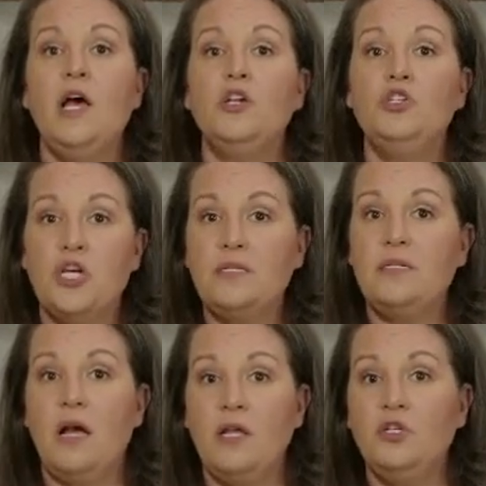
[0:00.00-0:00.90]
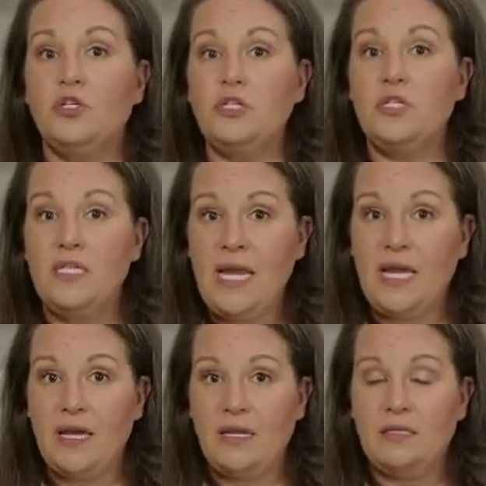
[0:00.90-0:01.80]
Just
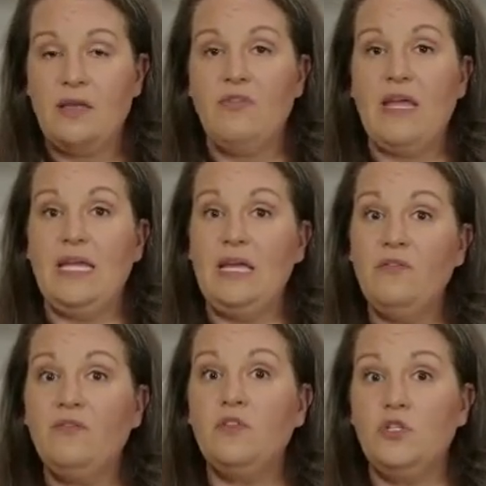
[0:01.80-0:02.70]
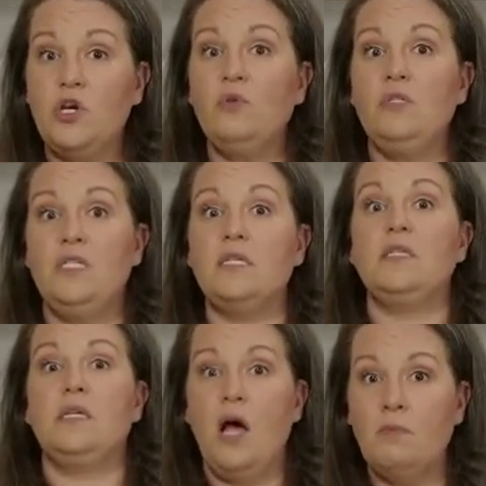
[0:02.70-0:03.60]
understand that if the dough
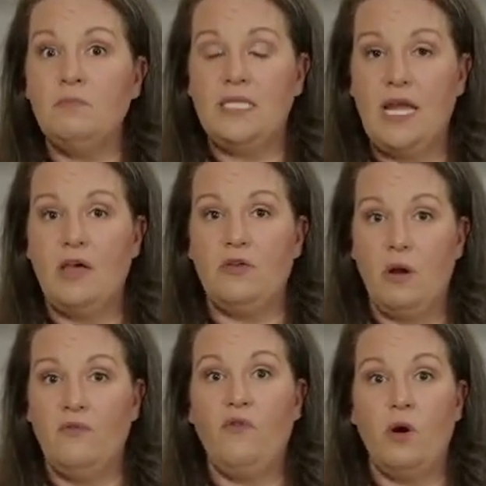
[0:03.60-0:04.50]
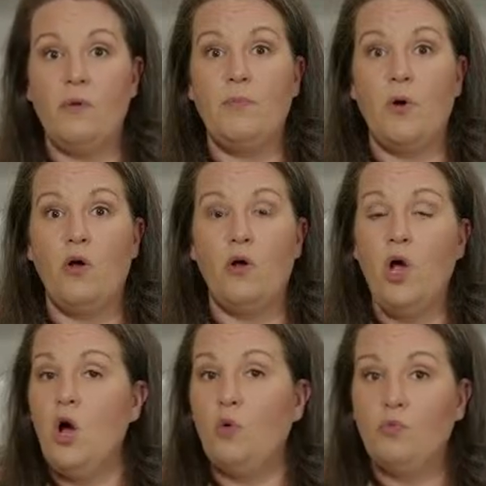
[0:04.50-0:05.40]
does come together and form a ball
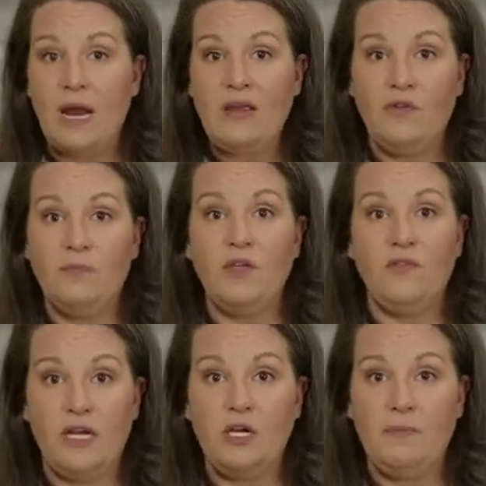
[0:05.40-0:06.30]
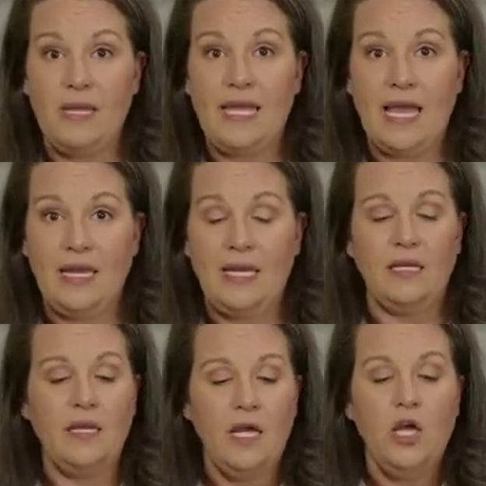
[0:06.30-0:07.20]
right from the very
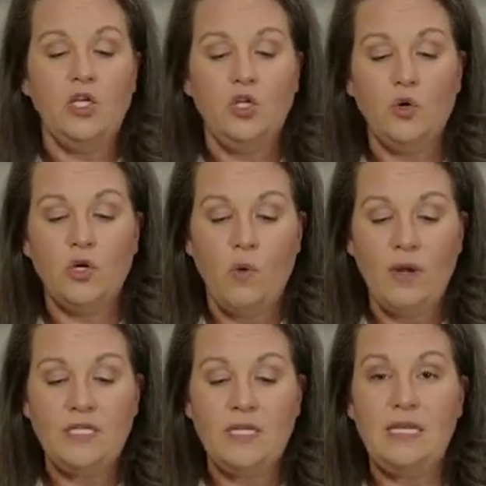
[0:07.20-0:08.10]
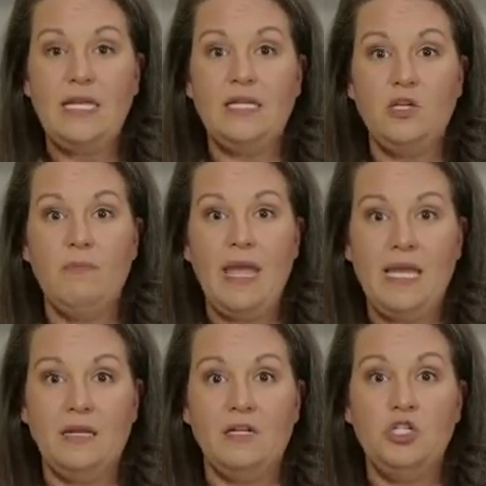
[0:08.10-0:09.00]
beginning, you're going to need to make
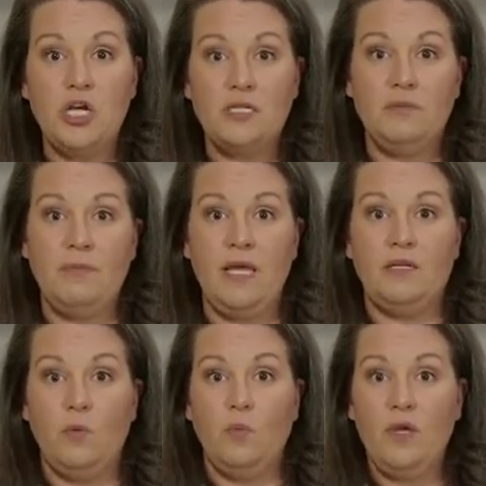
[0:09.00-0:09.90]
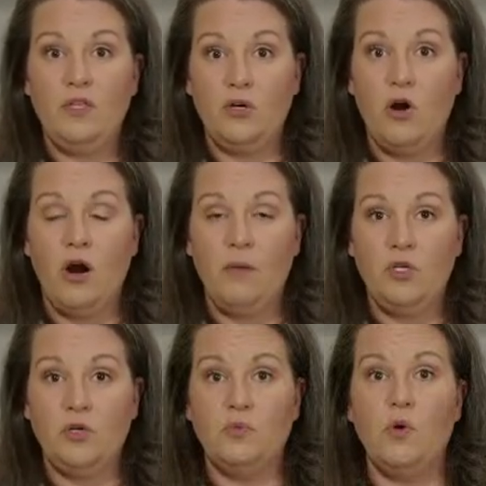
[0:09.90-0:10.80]
an adjustment with your arm
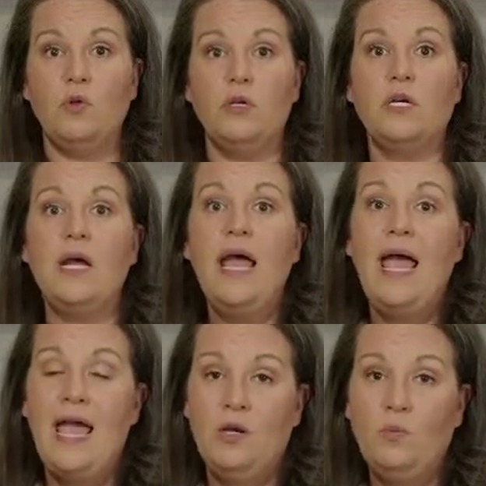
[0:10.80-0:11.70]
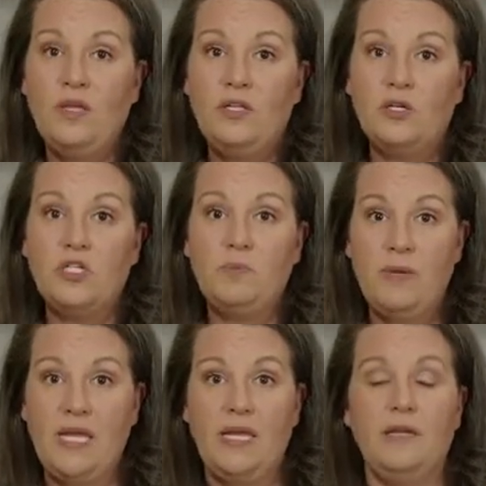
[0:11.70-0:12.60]
and your roller and with your
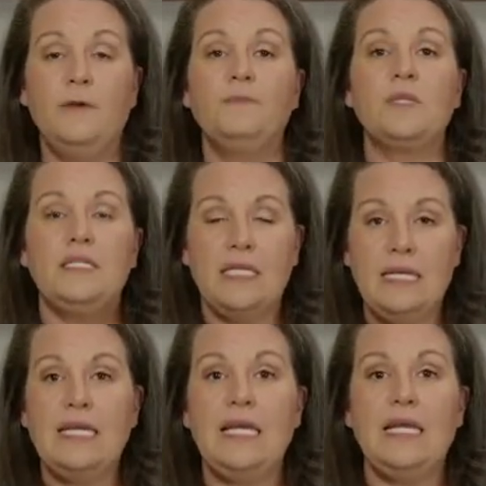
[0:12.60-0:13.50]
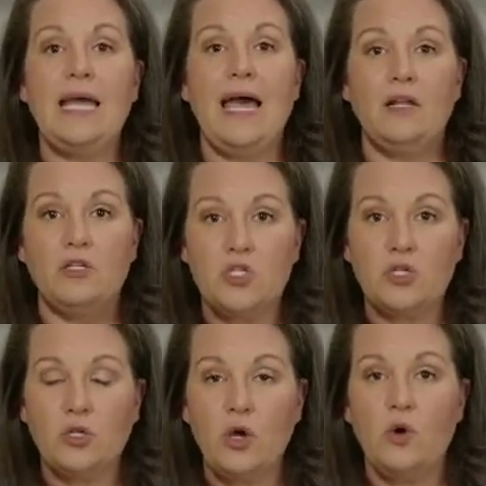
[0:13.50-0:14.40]
speed to knead at a
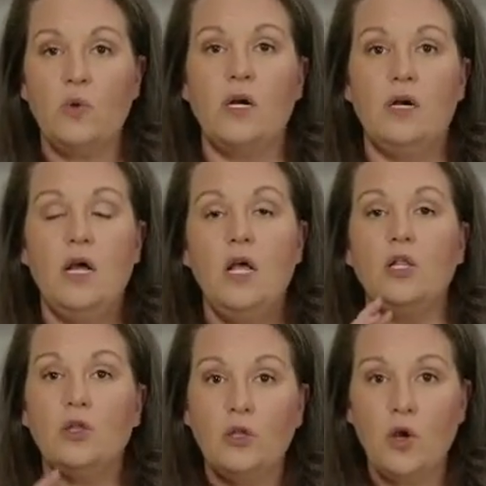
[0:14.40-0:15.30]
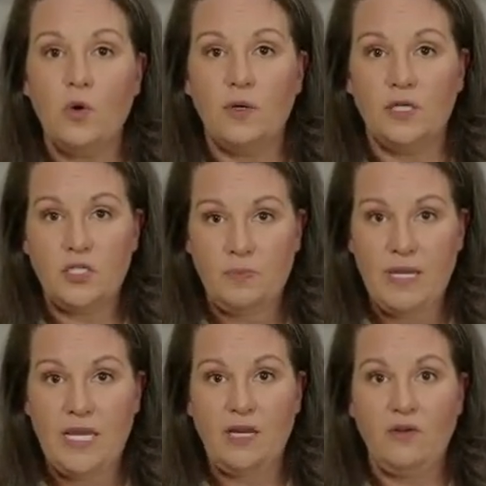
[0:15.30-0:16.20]
slower, lower
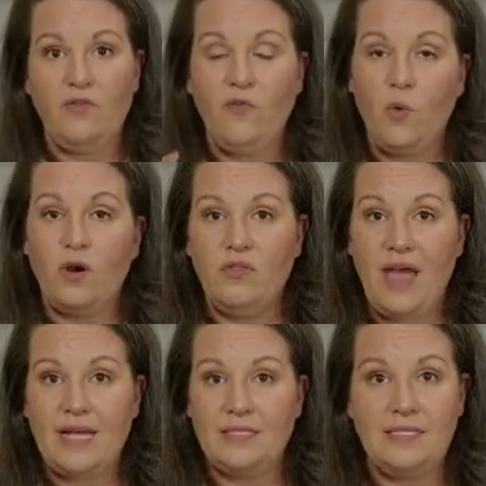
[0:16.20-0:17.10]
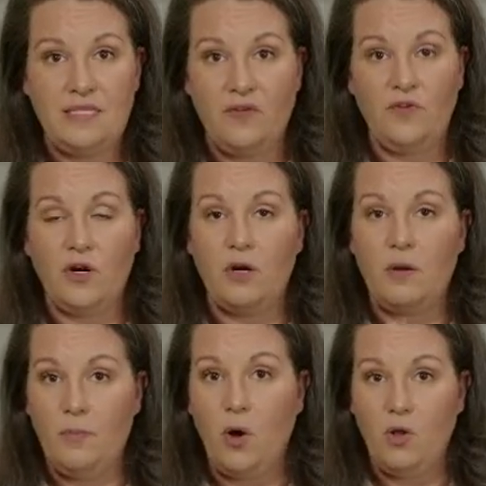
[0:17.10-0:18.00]
speed for that stiffer
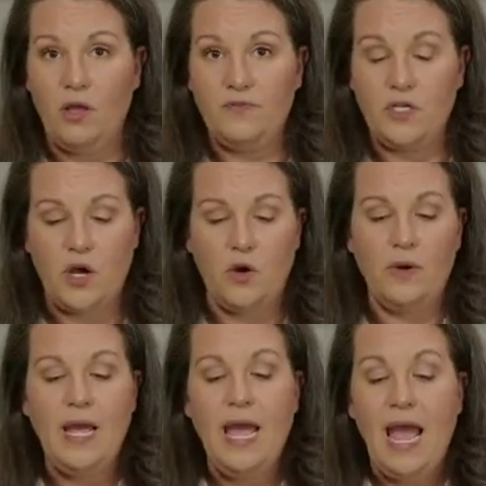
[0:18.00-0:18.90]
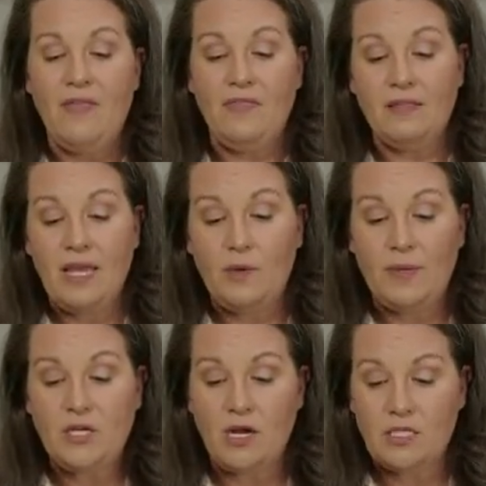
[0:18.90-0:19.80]
ball of dough. And then, like we
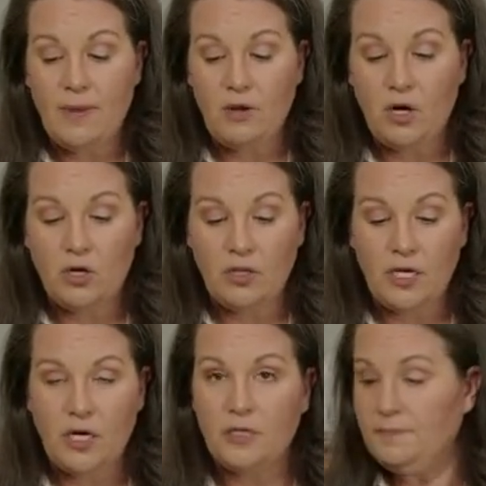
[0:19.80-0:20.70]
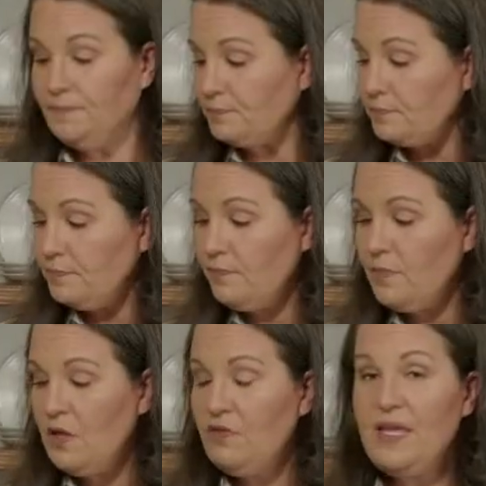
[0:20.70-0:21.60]
talked about earlier,
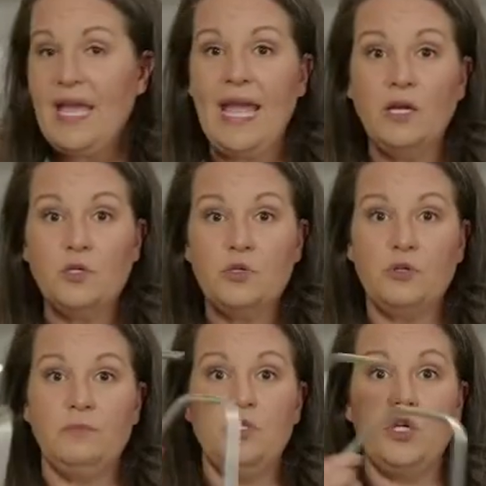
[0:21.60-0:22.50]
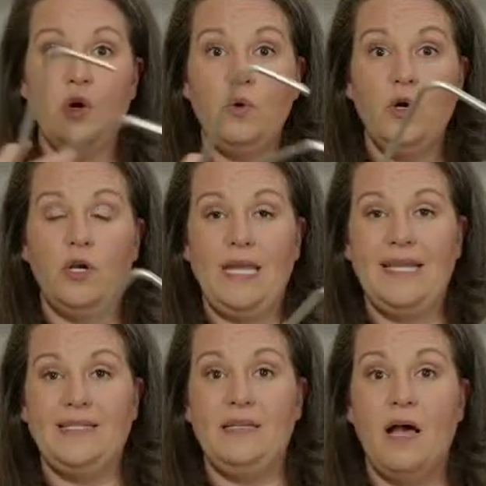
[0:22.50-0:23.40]
the Ankarsrum dough hook
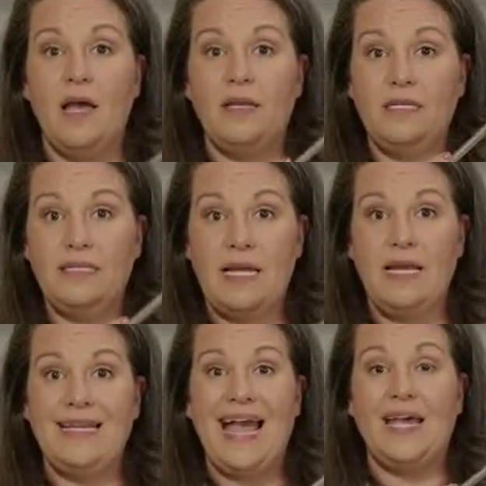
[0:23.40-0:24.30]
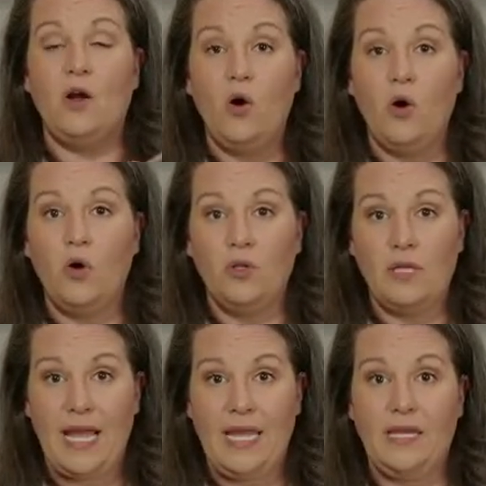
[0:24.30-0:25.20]
is not designed at all
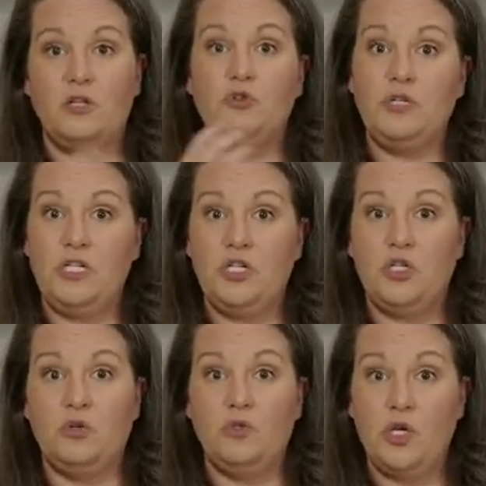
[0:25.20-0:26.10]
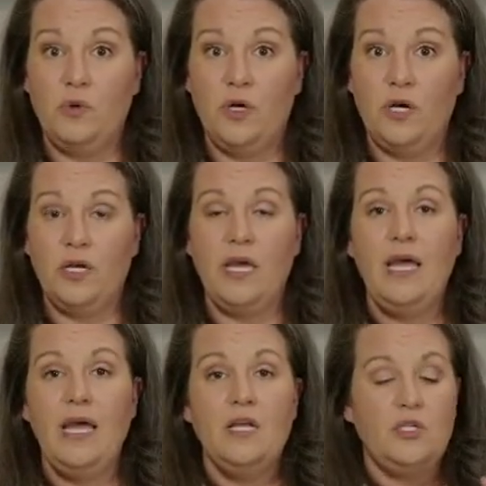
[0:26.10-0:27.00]
like a traditional dough hook.
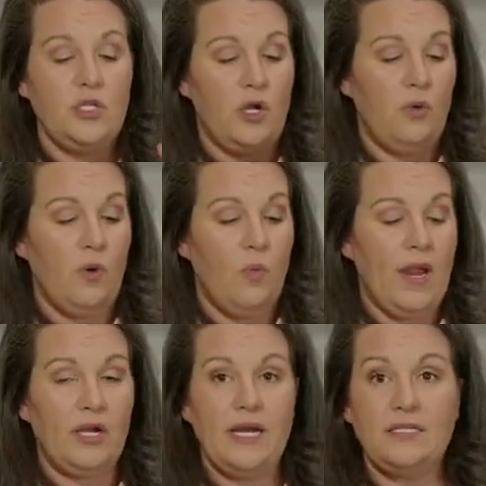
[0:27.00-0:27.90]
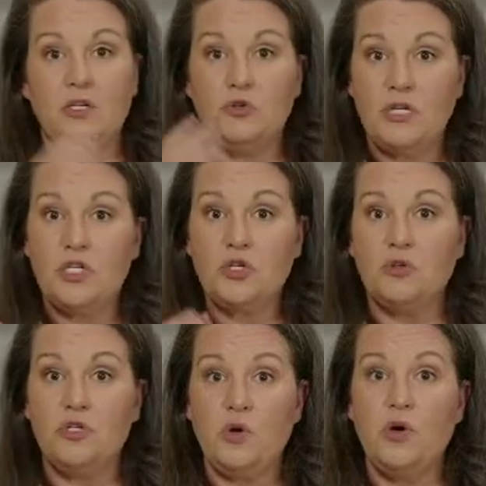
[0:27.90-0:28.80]
So whereas a
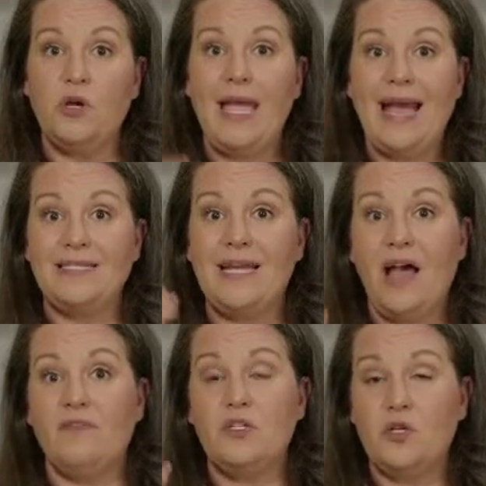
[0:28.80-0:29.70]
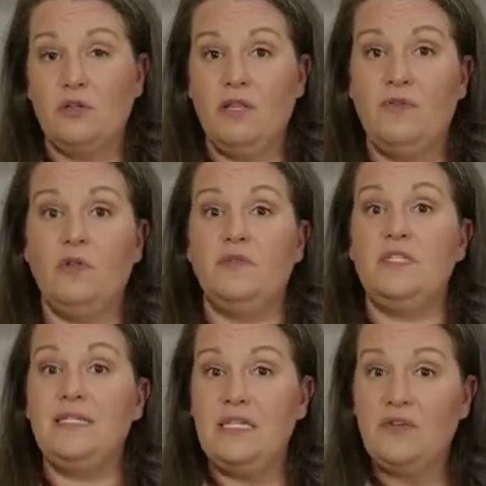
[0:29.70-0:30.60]
traditional dough hook has to have a certain level of
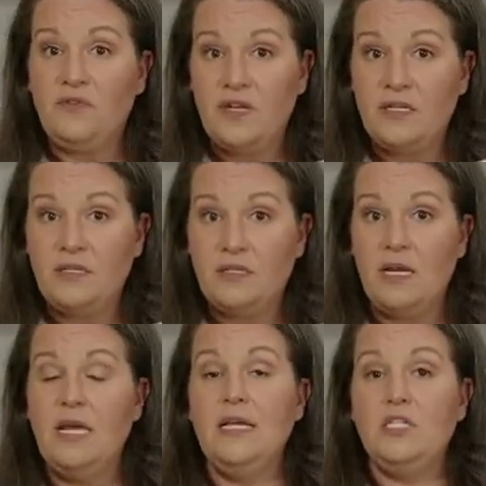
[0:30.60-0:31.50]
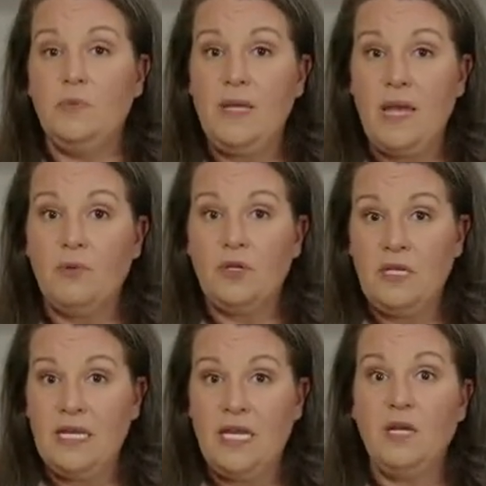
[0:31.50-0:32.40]
stiffness to be able to
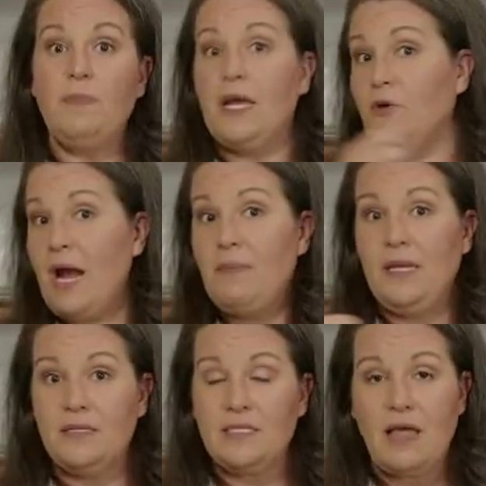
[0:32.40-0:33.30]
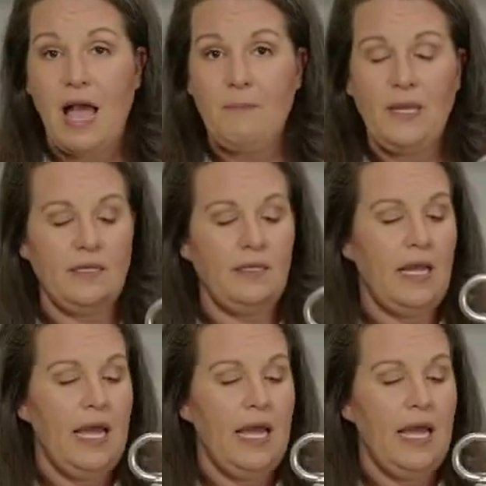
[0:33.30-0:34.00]
knead by grabbing and slapping,